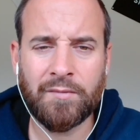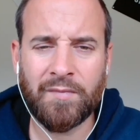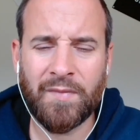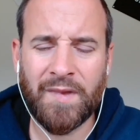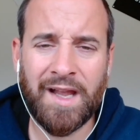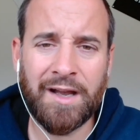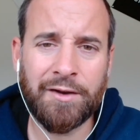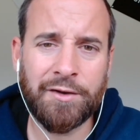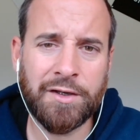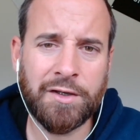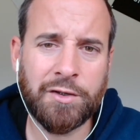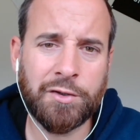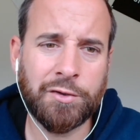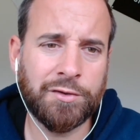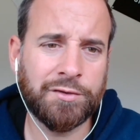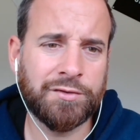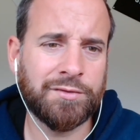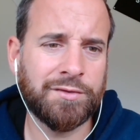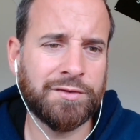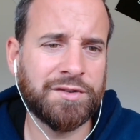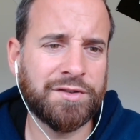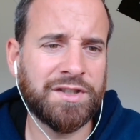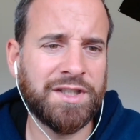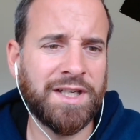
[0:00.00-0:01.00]
Now, the
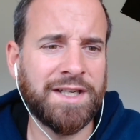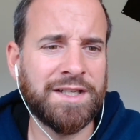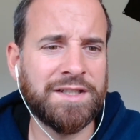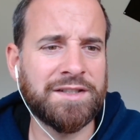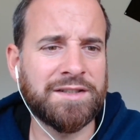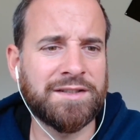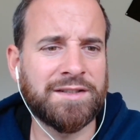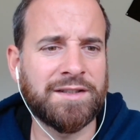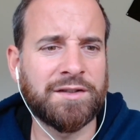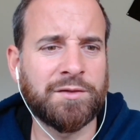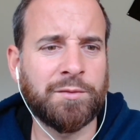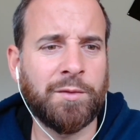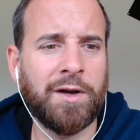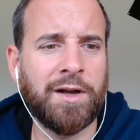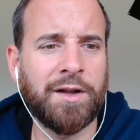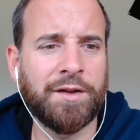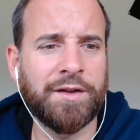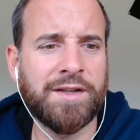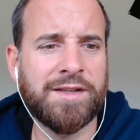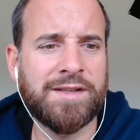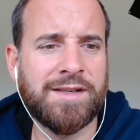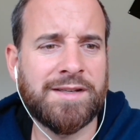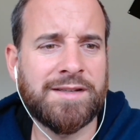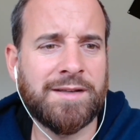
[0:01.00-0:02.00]
cultural changes as well.
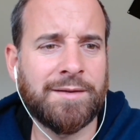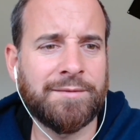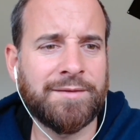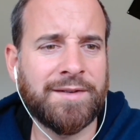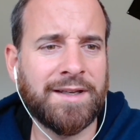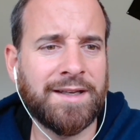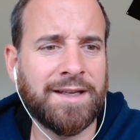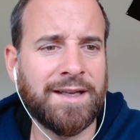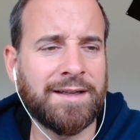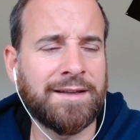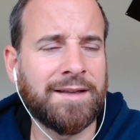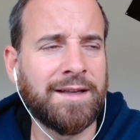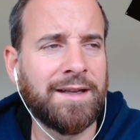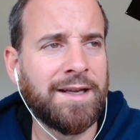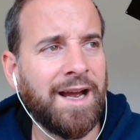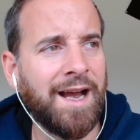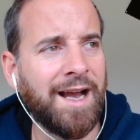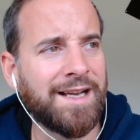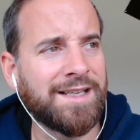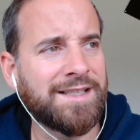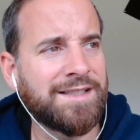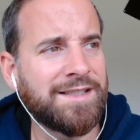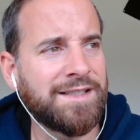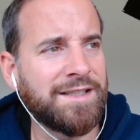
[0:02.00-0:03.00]
This is something that
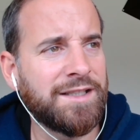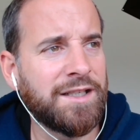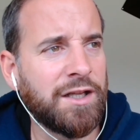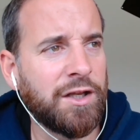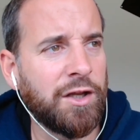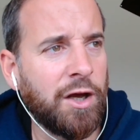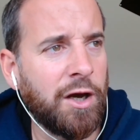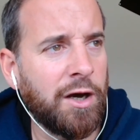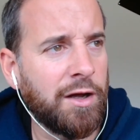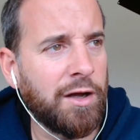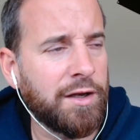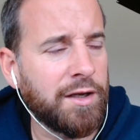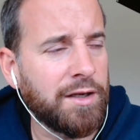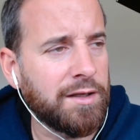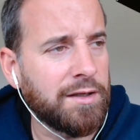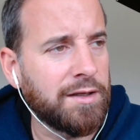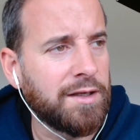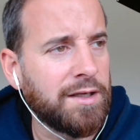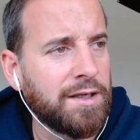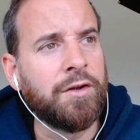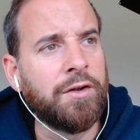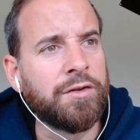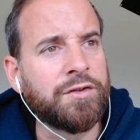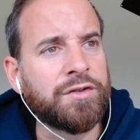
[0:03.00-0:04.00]
I see a lot in
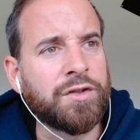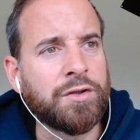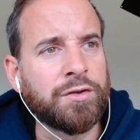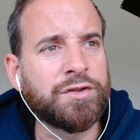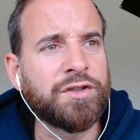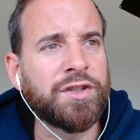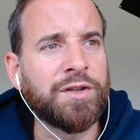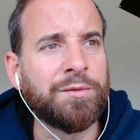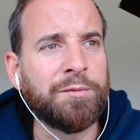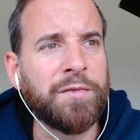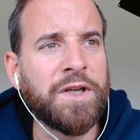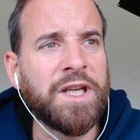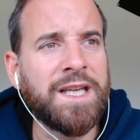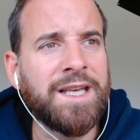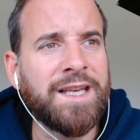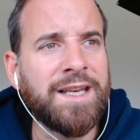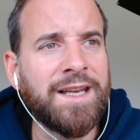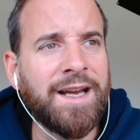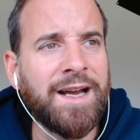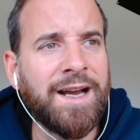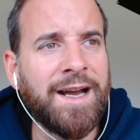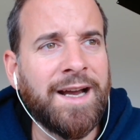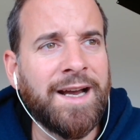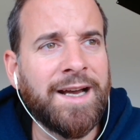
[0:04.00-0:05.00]
social
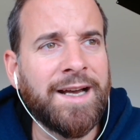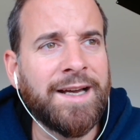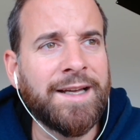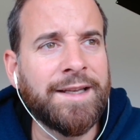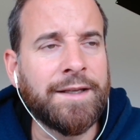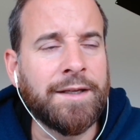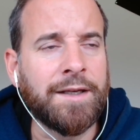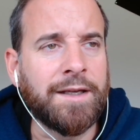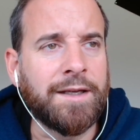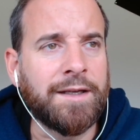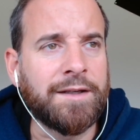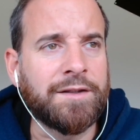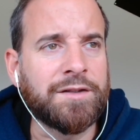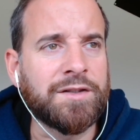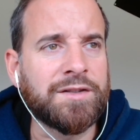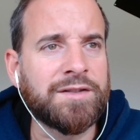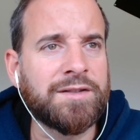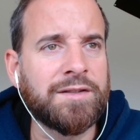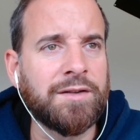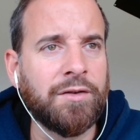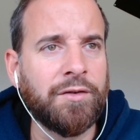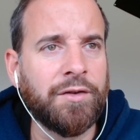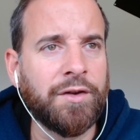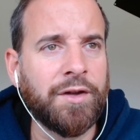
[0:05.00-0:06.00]
media and
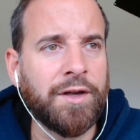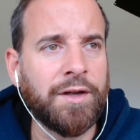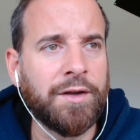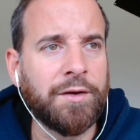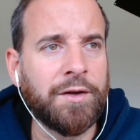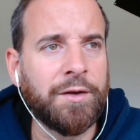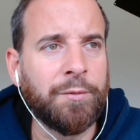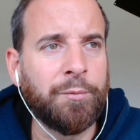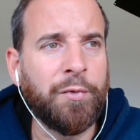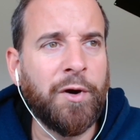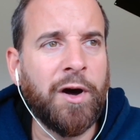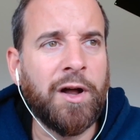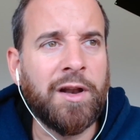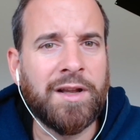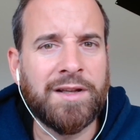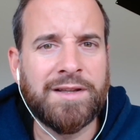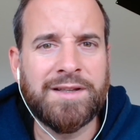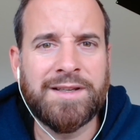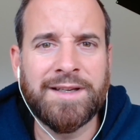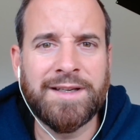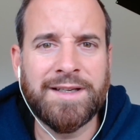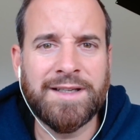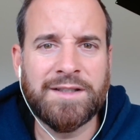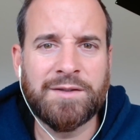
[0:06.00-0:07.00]
just on the
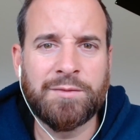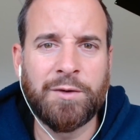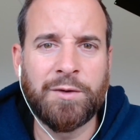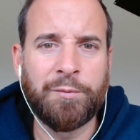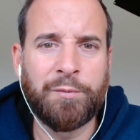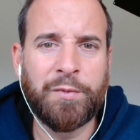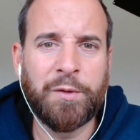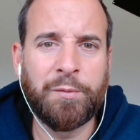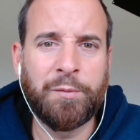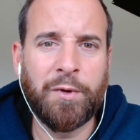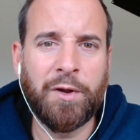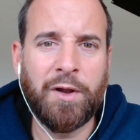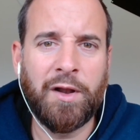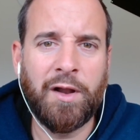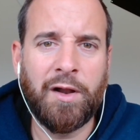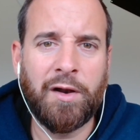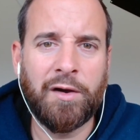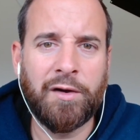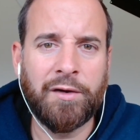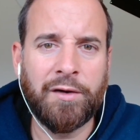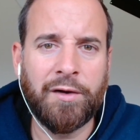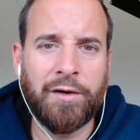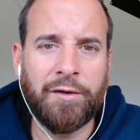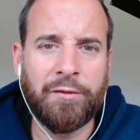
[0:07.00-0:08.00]
politics, where people
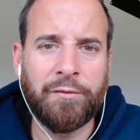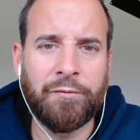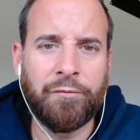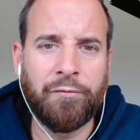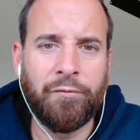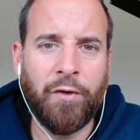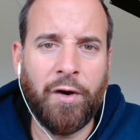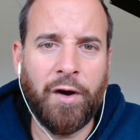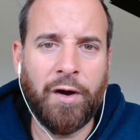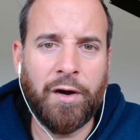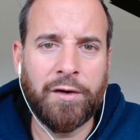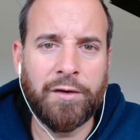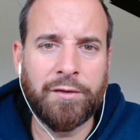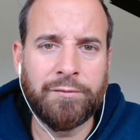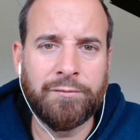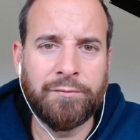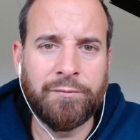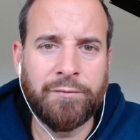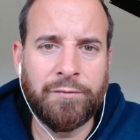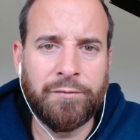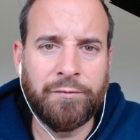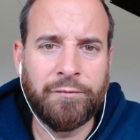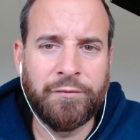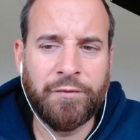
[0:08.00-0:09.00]
are
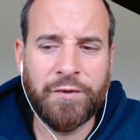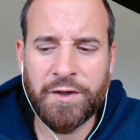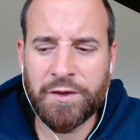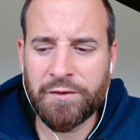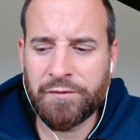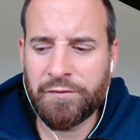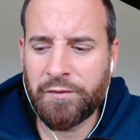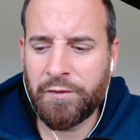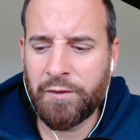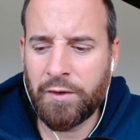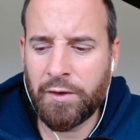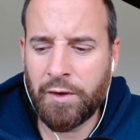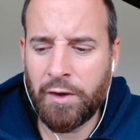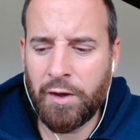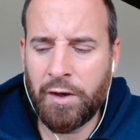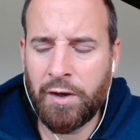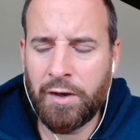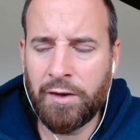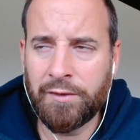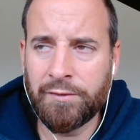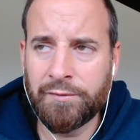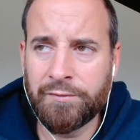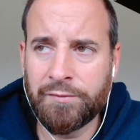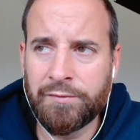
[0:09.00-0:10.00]
fearful
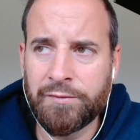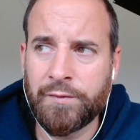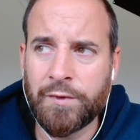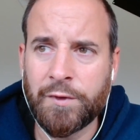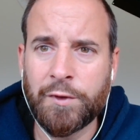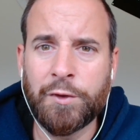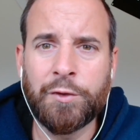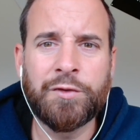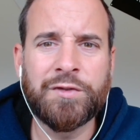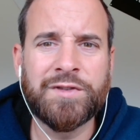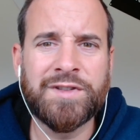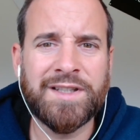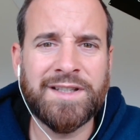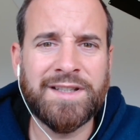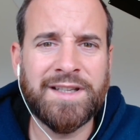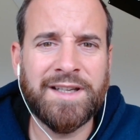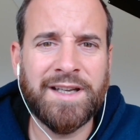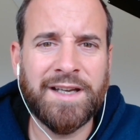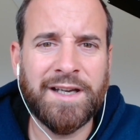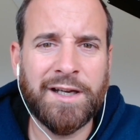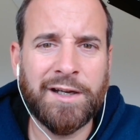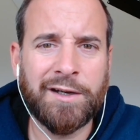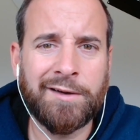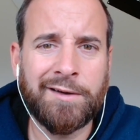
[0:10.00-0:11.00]
of losing
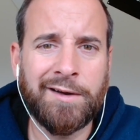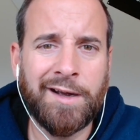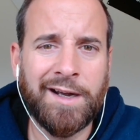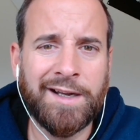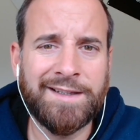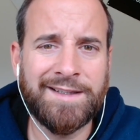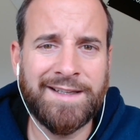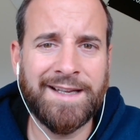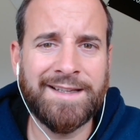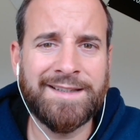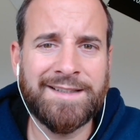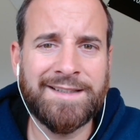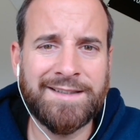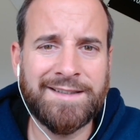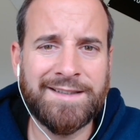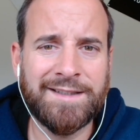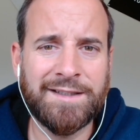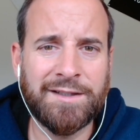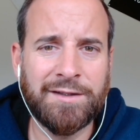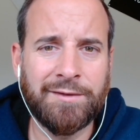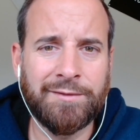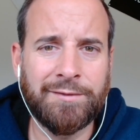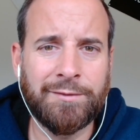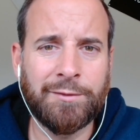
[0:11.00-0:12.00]
their
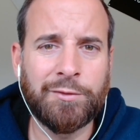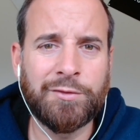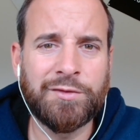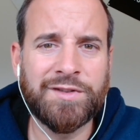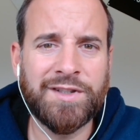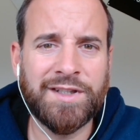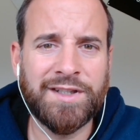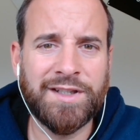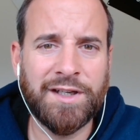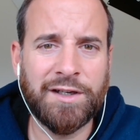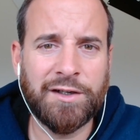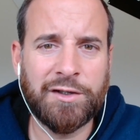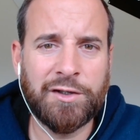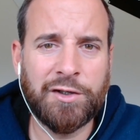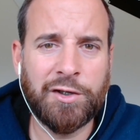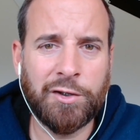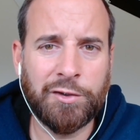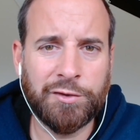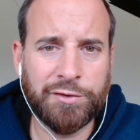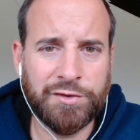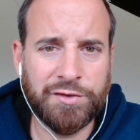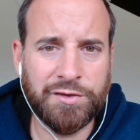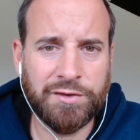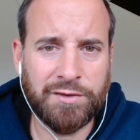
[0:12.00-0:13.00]
identity, of losing their
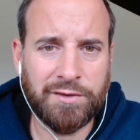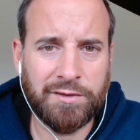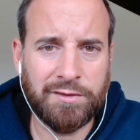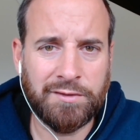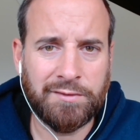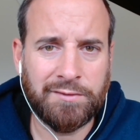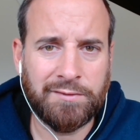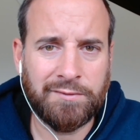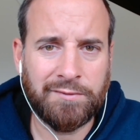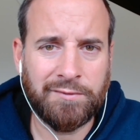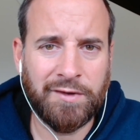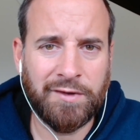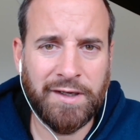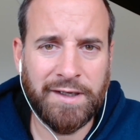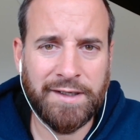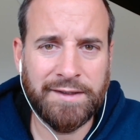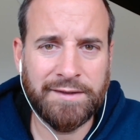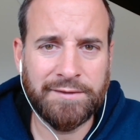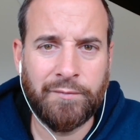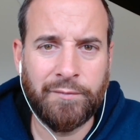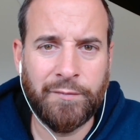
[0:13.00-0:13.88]
culture, right?